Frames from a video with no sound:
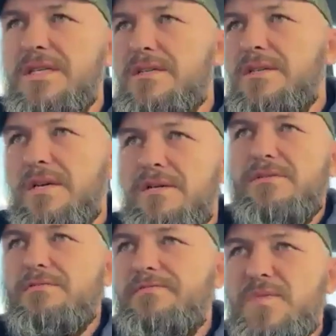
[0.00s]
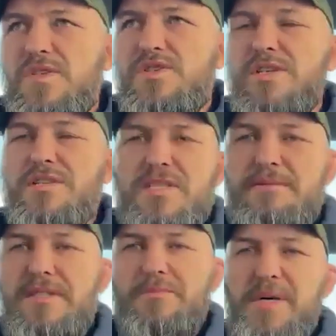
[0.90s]
go and shit in
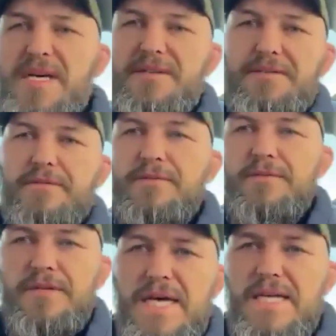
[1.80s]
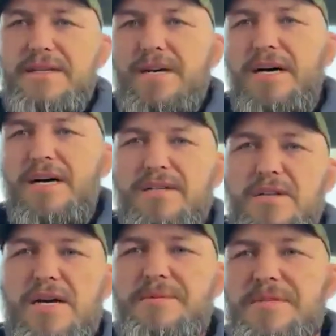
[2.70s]
someone's bed and
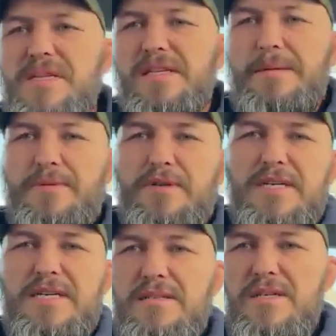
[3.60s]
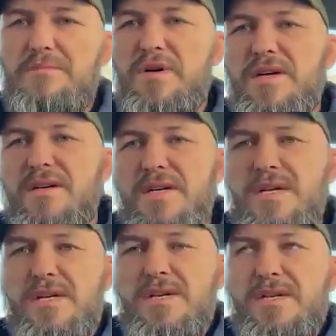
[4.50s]
upset the apple cart. Like
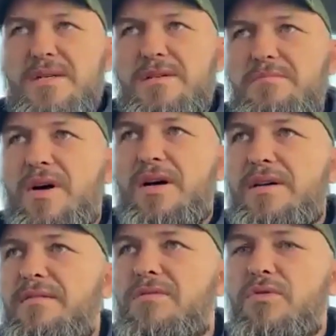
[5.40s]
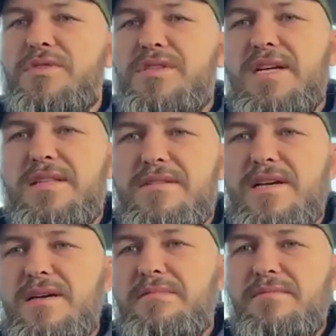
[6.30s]
my thoughts stay the same.